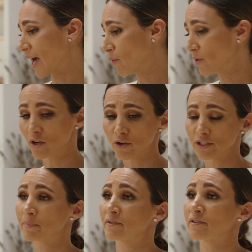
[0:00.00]
I would hold
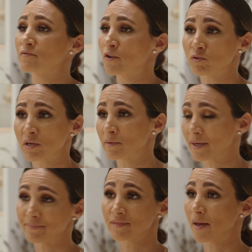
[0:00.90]
up a rosemary,
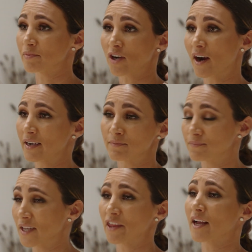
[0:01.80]
but I'm sorry,
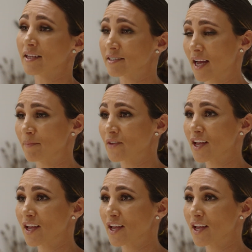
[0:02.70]
nothing on set.